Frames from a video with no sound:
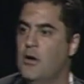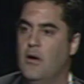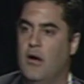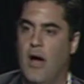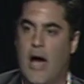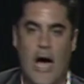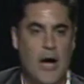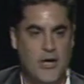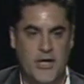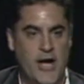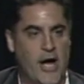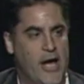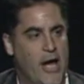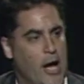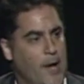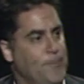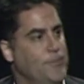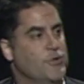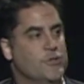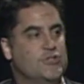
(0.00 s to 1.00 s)
How can I
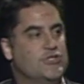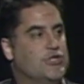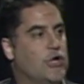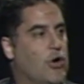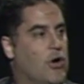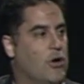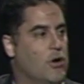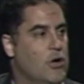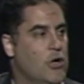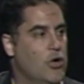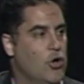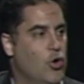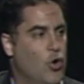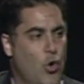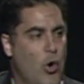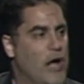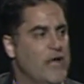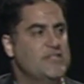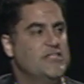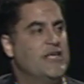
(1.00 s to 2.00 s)
help you, sir?
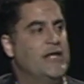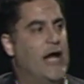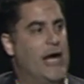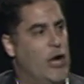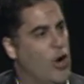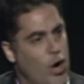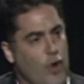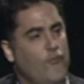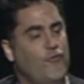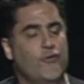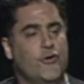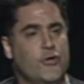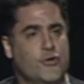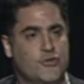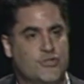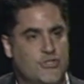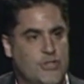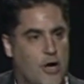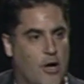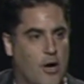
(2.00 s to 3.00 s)
Who else can I hurt for you,
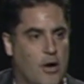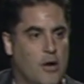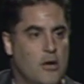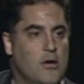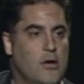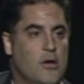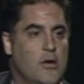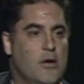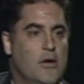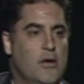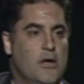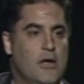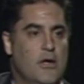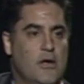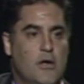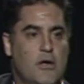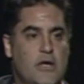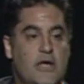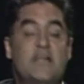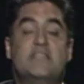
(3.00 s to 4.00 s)
sir?
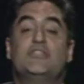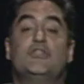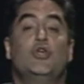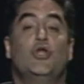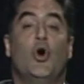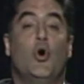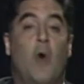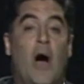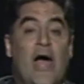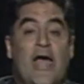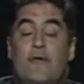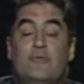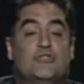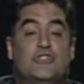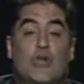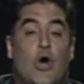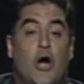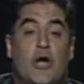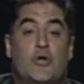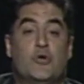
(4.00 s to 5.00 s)
Because you know why? He was
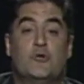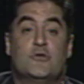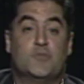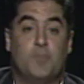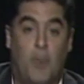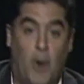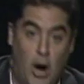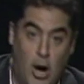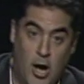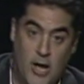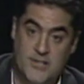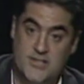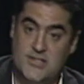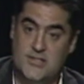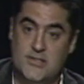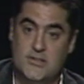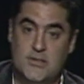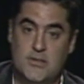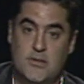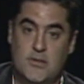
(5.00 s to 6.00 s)
talking to his boss.